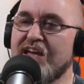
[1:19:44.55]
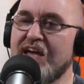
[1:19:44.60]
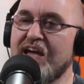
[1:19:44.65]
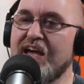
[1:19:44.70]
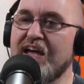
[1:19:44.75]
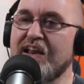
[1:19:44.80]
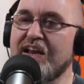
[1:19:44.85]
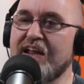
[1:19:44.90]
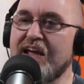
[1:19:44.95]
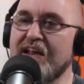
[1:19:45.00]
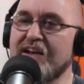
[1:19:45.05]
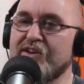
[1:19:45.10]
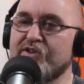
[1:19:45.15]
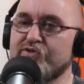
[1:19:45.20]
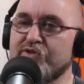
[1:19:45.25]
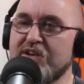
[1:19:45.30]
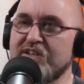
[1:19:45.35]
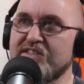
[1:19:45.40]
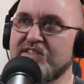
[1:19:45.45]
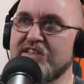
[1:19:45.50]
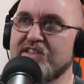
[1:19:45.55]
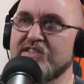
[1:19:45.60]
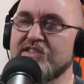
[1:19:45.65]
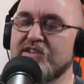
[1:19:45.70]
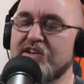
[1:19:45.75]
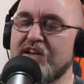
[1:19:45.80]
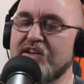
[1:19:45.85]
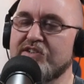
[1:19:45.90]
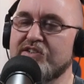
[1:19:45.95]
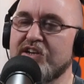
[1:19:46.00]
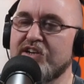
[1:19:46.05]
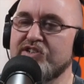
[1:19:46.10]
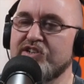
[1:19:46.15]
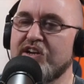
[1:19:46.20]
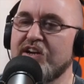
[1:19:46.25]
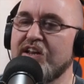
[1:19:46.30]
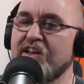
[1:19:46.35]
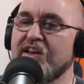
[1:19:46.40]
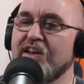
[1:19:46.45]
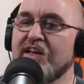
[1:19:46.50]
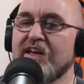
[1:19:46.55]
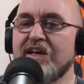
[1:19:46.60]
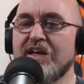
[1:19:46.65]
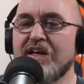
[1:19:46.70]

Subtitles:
and address this and touch on it,